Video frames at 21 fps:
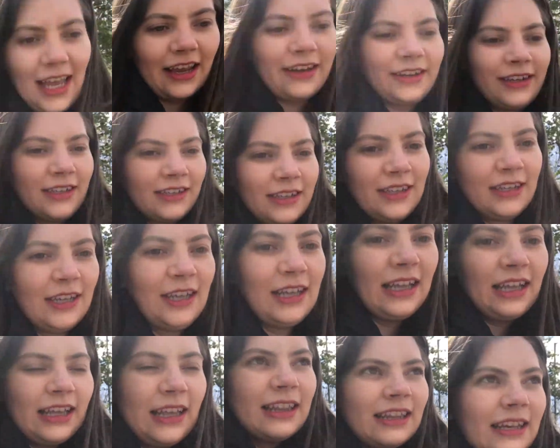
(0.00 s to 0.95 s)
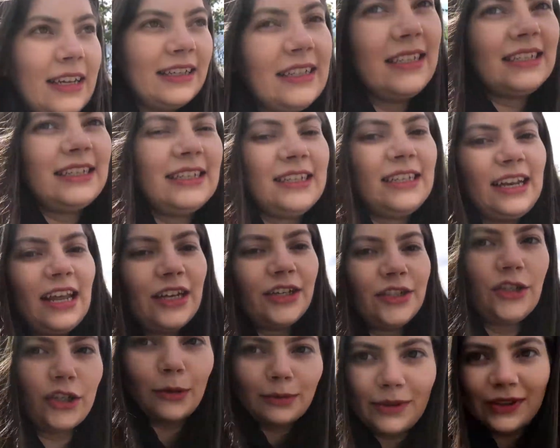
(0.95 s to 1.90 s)
so that is the
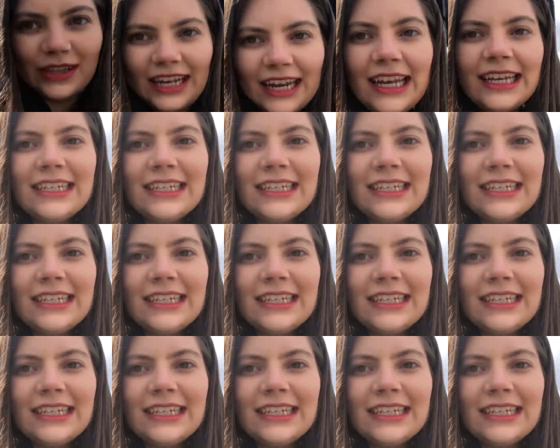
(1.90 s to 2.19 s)
next job on the